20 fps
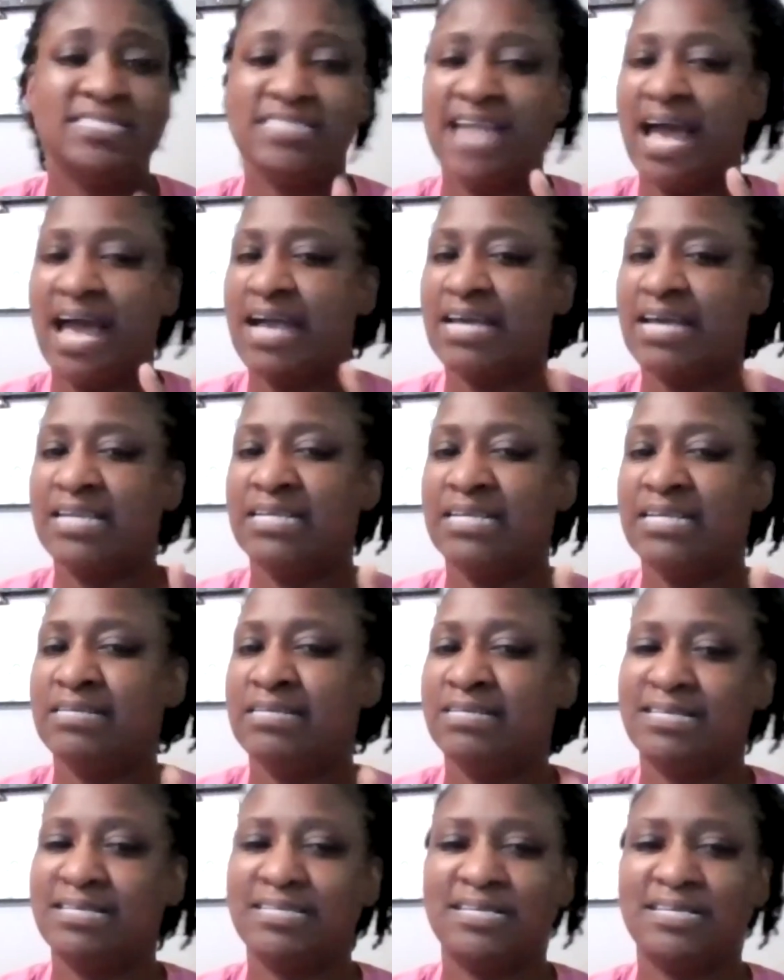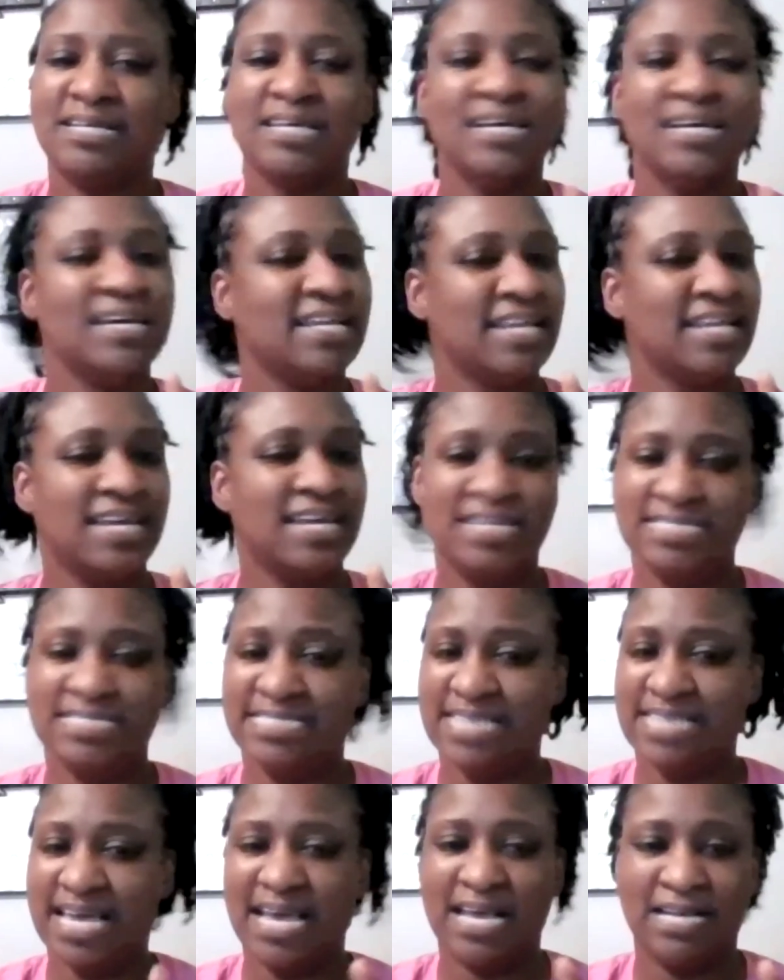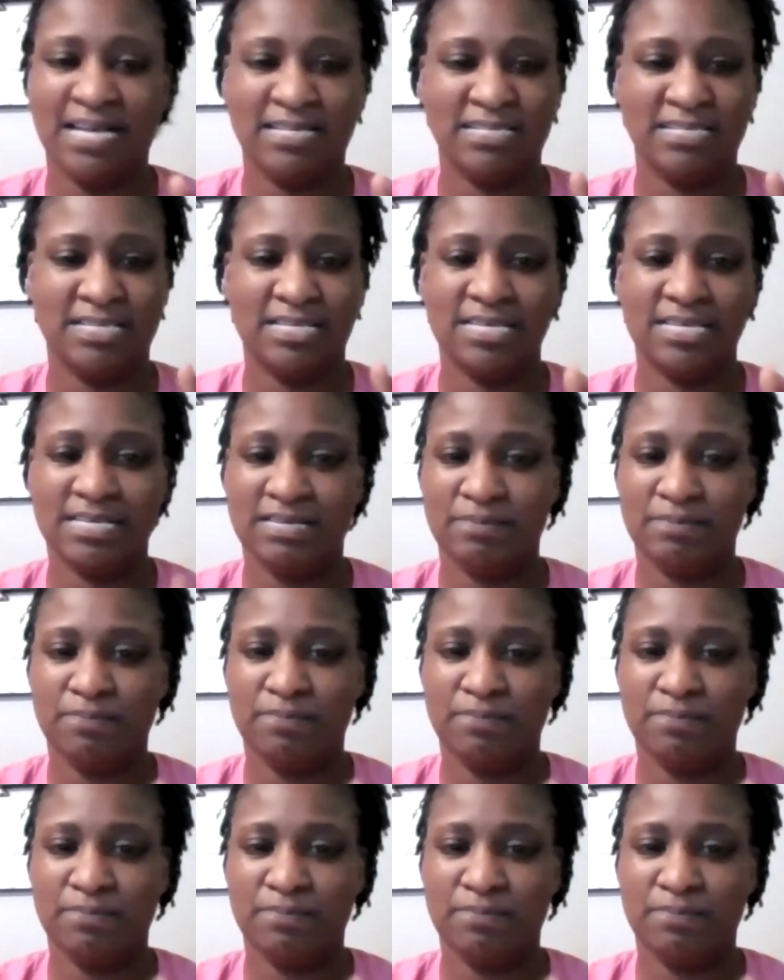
it's not gonna cut it in the same